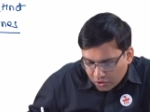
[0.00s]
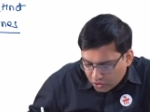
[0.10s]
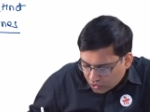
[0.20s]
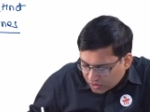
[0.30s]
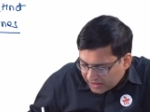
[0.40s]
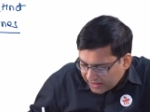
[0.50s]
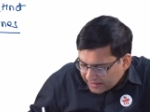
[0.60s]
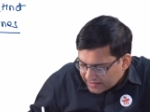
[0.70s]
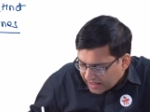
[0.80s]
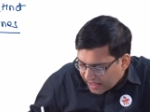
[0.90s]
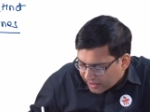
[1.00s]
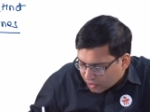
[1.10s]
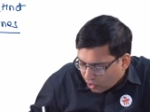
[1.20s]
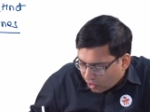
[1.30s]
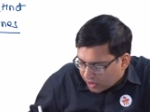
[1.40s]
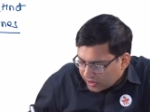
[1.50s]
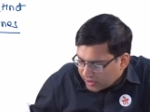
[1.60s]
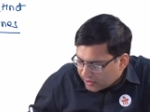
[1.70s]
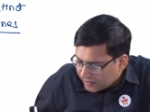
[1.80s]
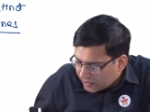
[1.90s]
So these are called
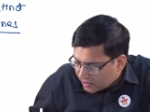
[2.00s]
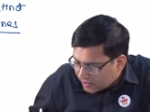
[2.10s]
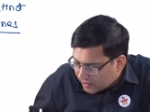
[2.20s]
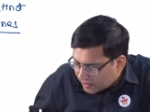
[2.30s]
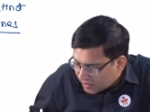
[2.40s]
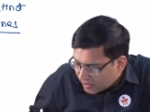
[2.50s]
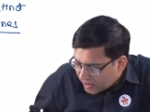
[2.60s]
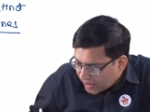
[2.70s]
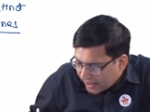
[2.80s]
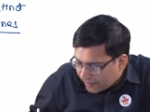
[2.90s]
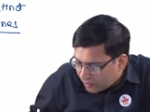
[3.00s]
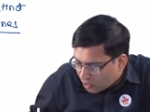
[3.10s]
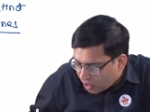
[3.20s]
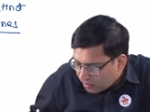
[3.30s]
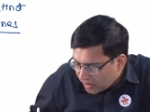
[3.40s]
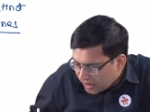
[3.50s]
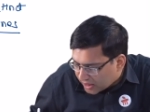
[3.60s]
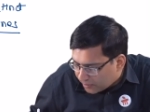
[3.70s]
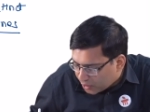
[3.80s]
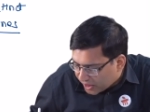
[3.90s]
abnormal
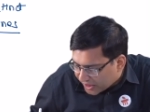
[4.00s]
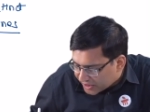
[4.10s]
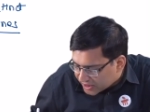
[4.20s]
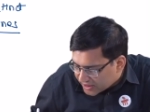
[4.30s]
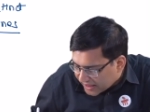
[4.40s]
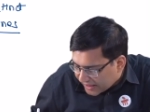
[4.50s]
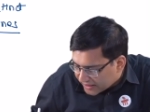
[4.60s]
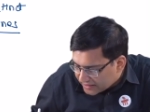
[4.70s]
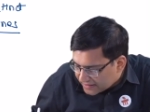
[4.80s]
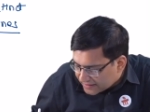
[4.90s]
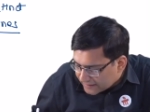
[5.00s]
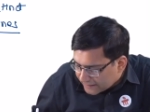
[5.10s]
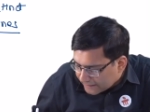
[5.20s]
communication channels